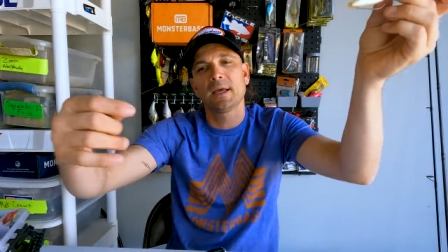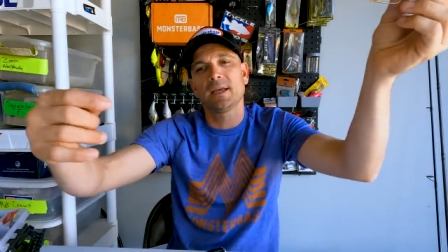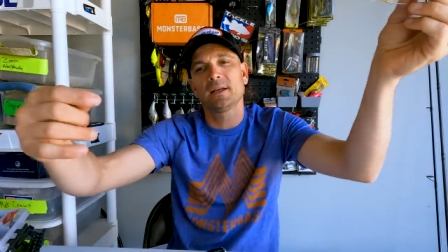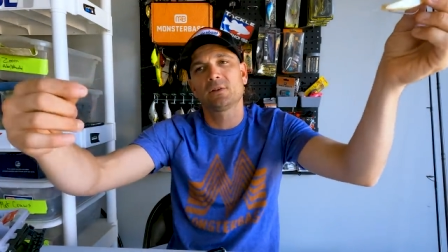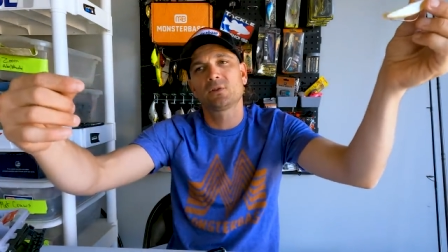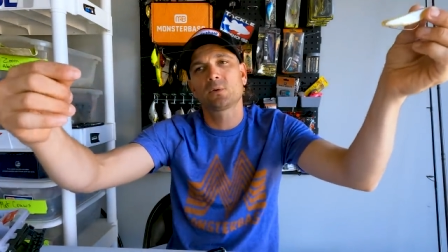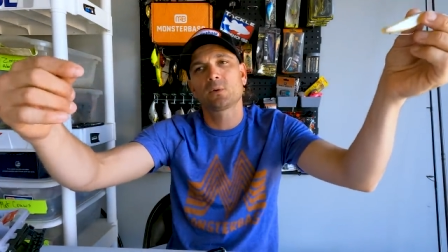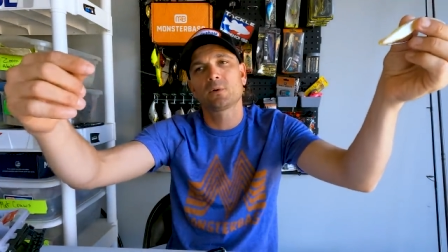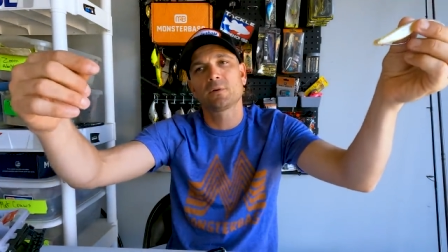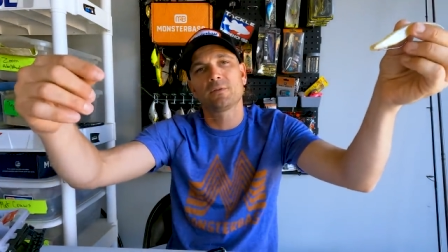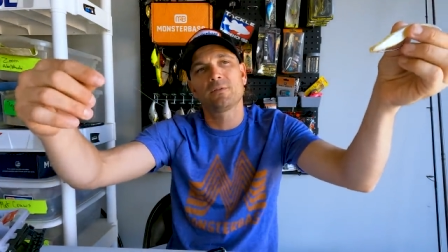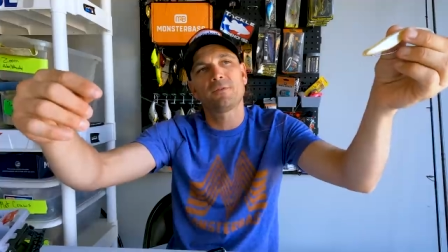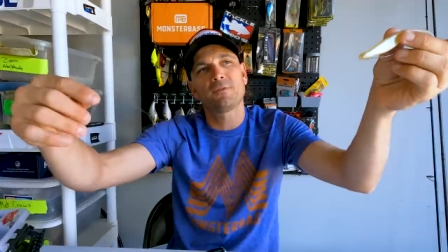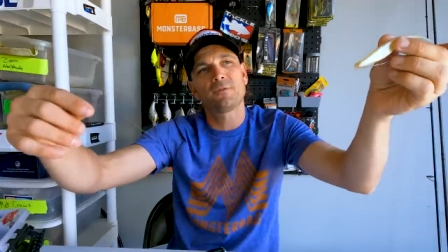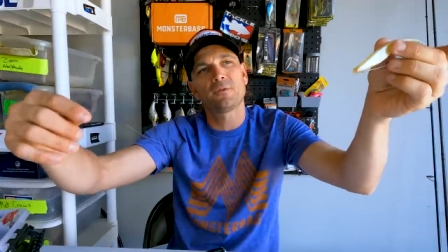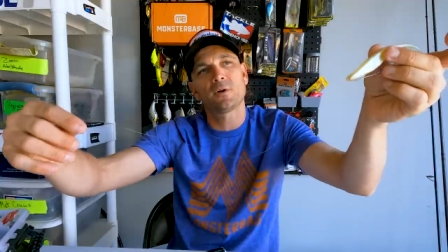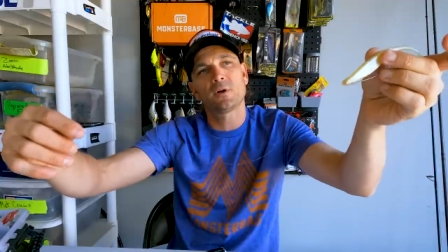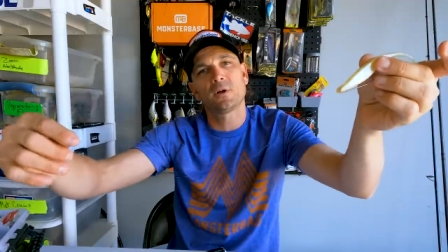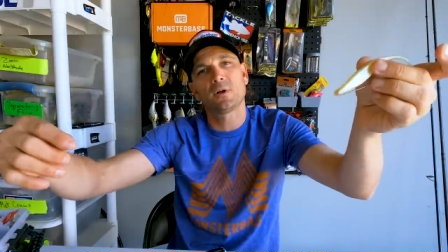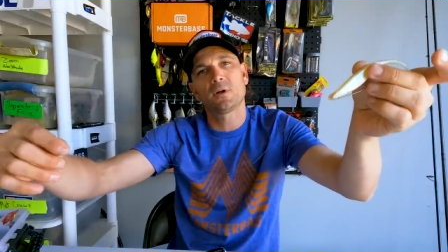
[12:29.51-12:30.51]
it sort of
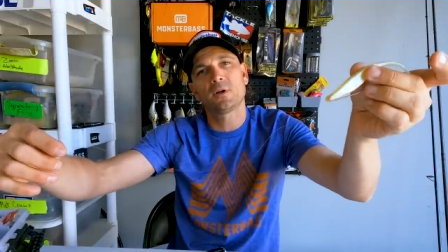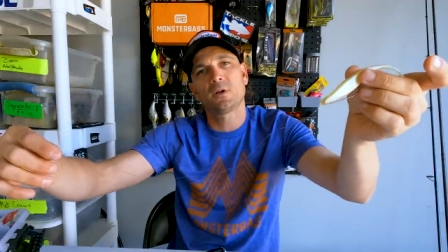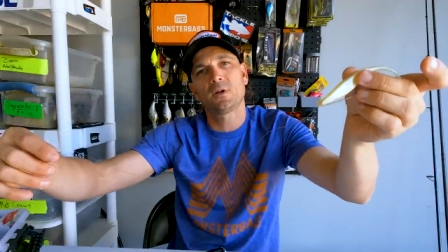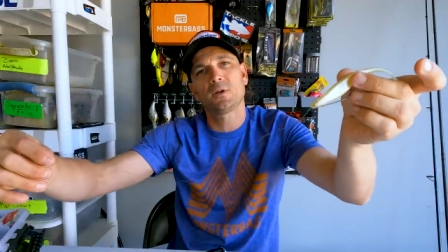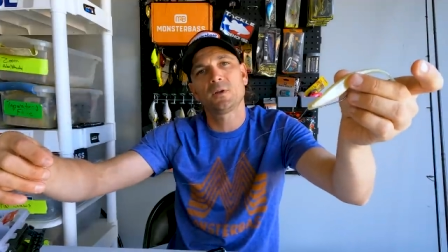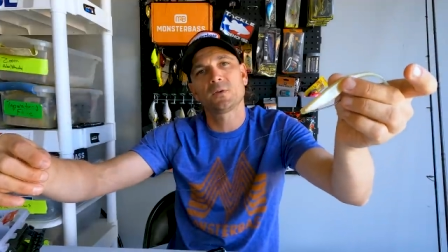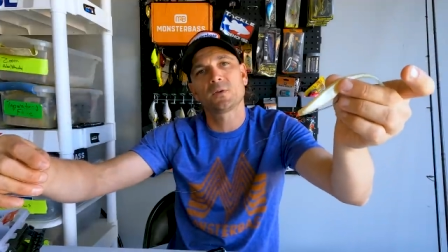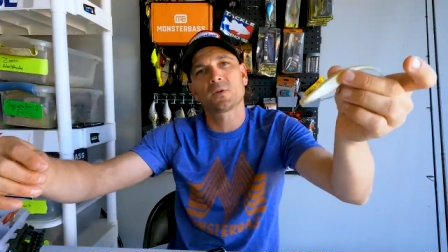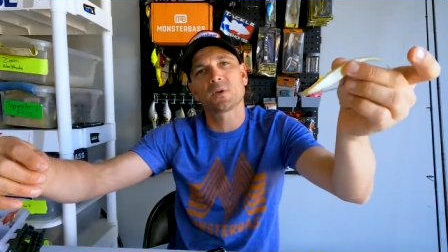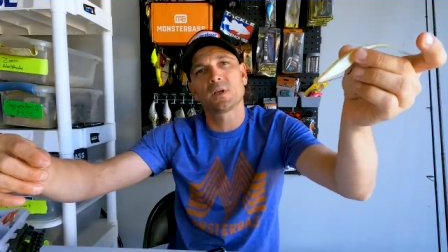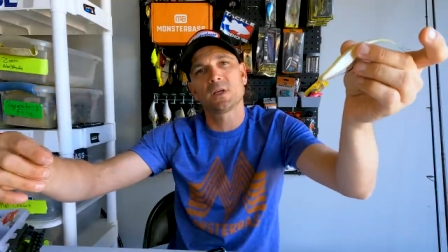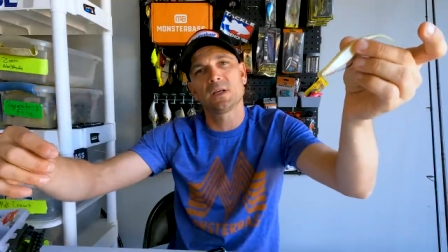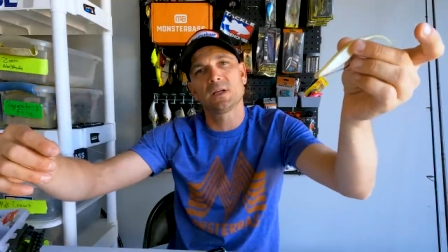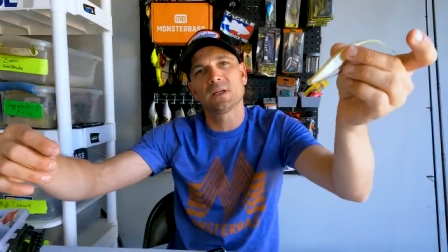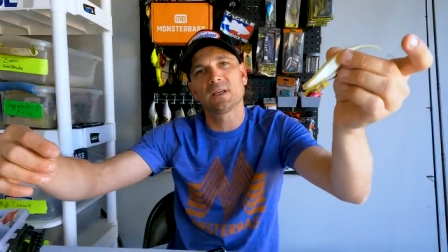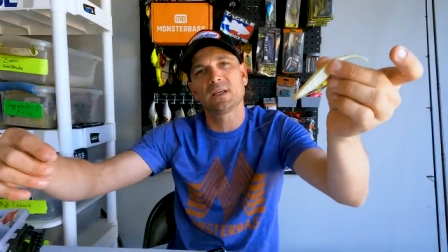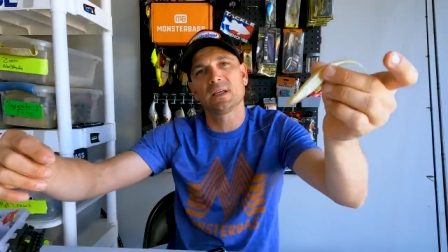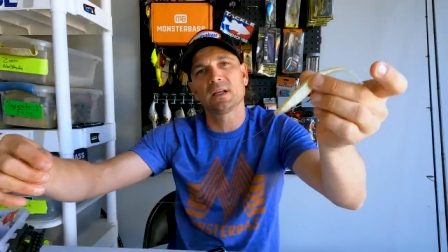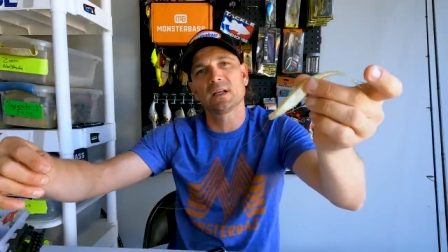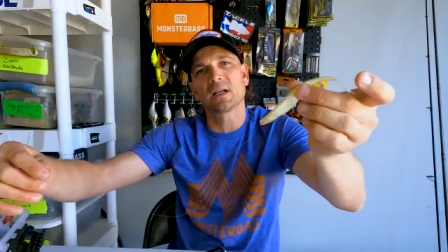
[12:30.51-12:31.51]
falls in
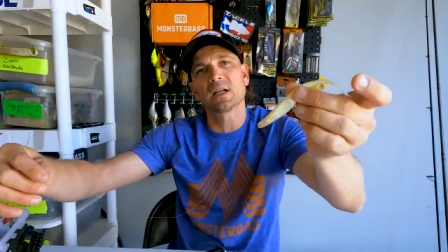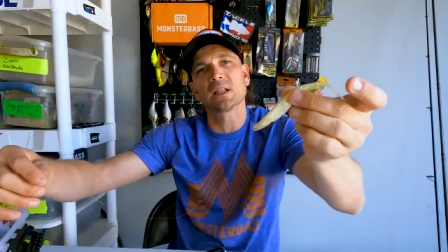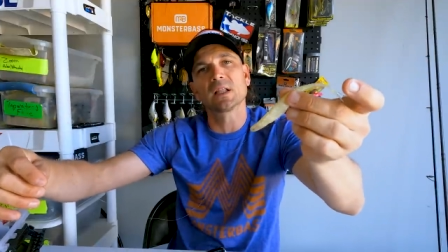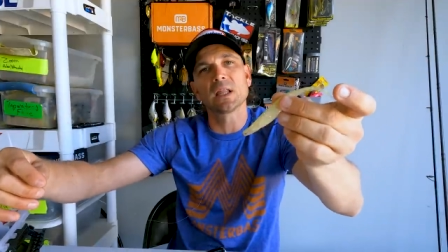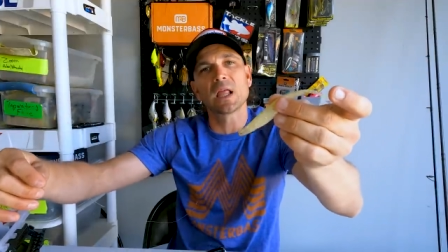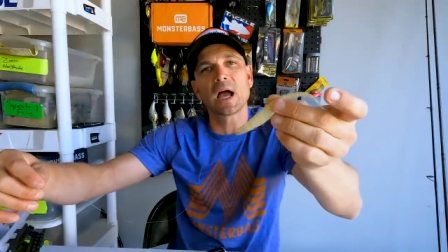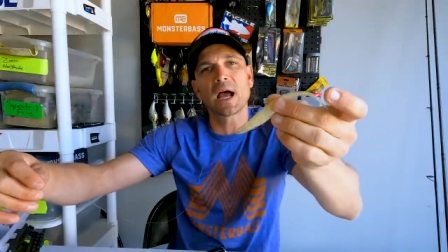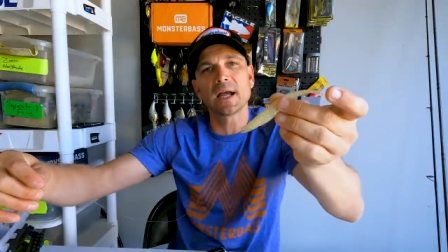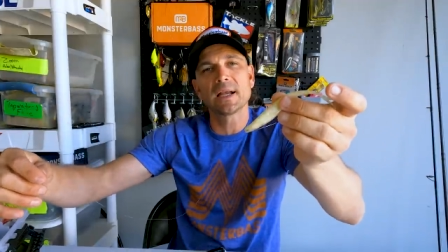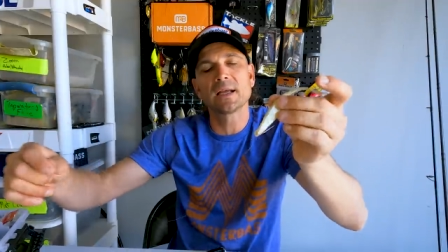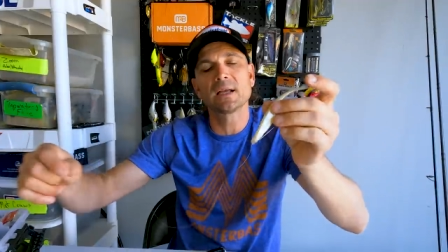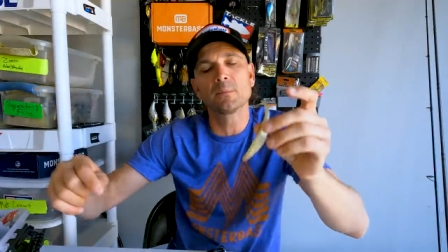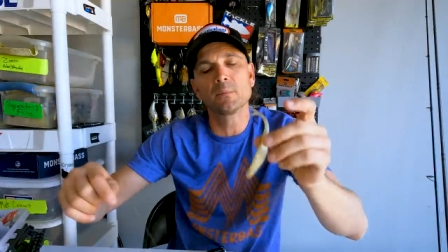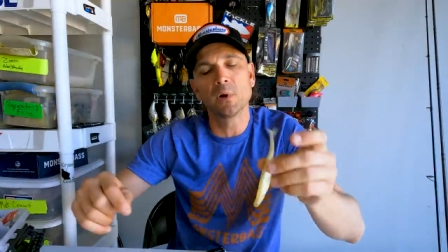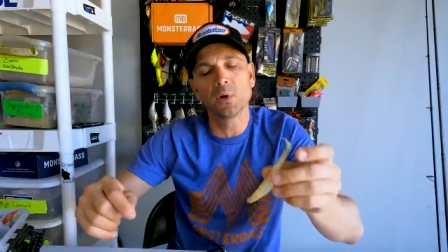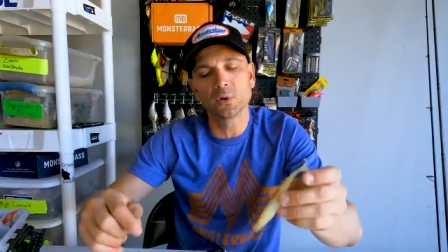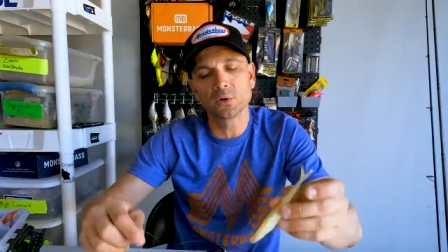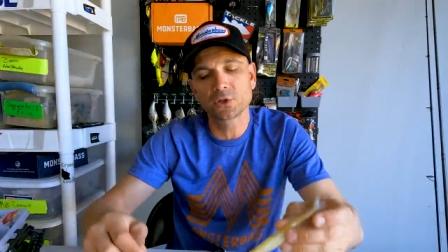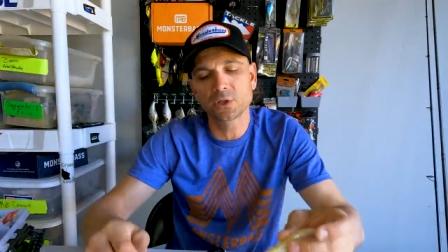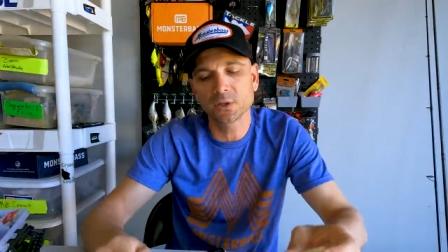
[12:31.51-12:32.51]
a, in a gliding
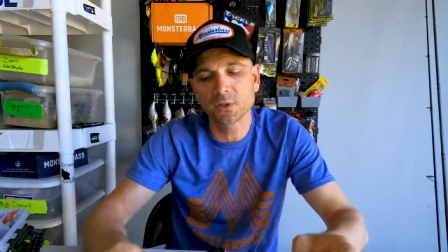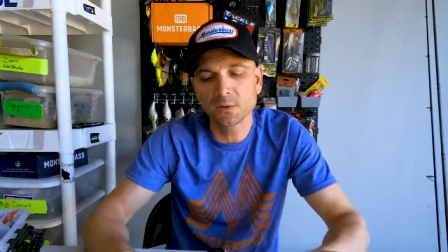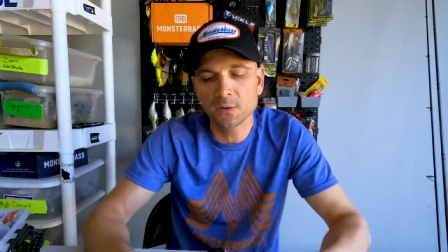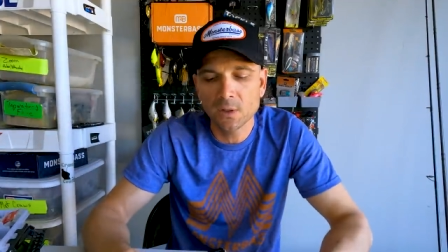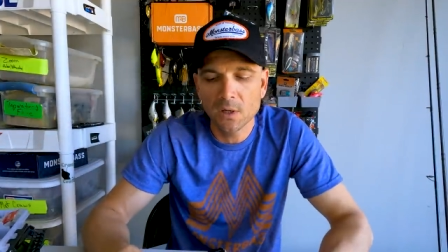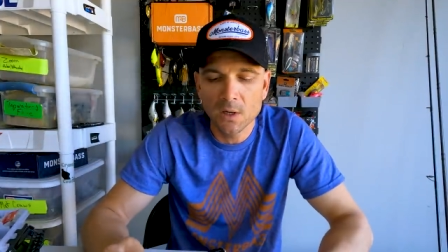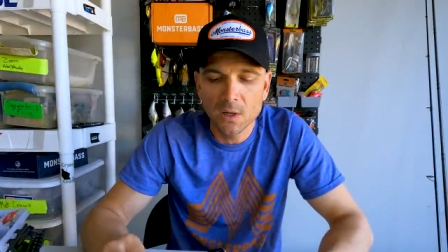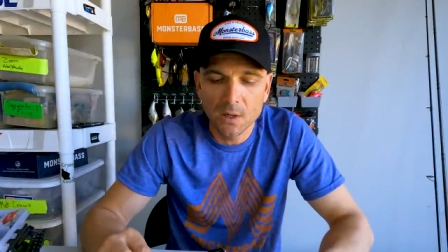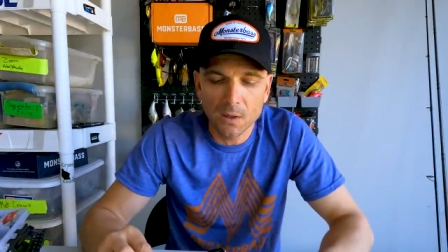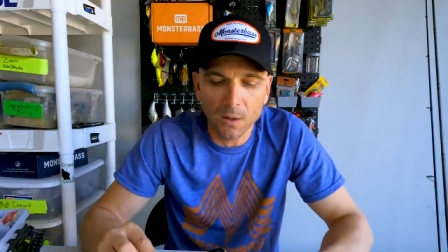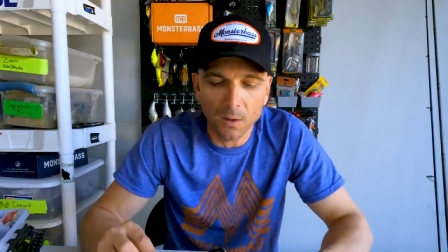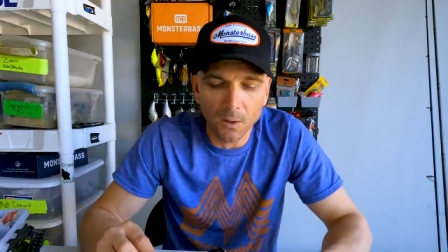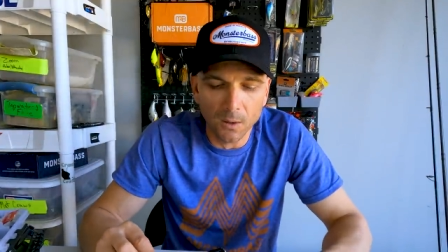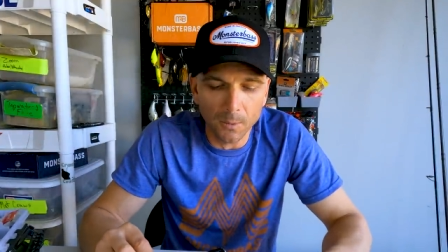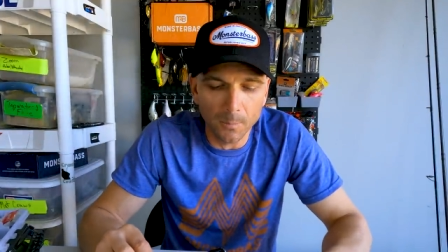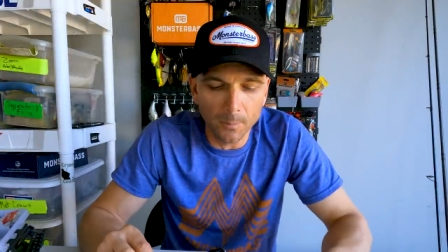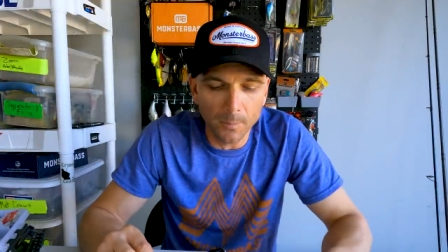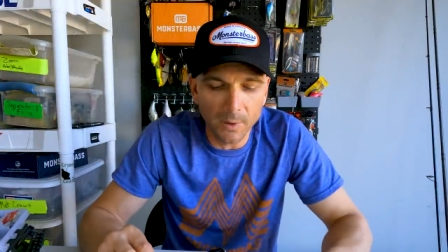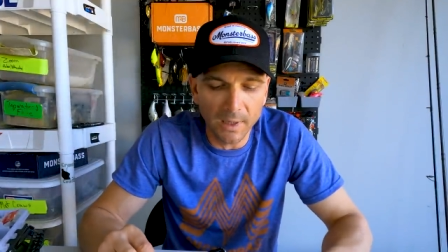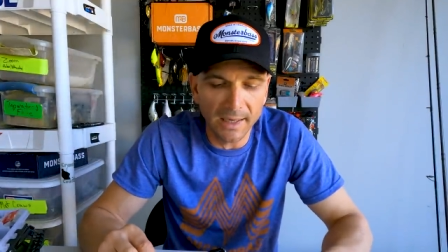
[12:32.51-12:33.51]
motion
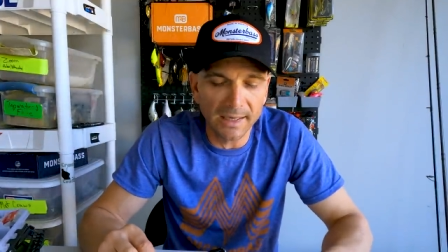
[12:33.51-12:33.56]
um,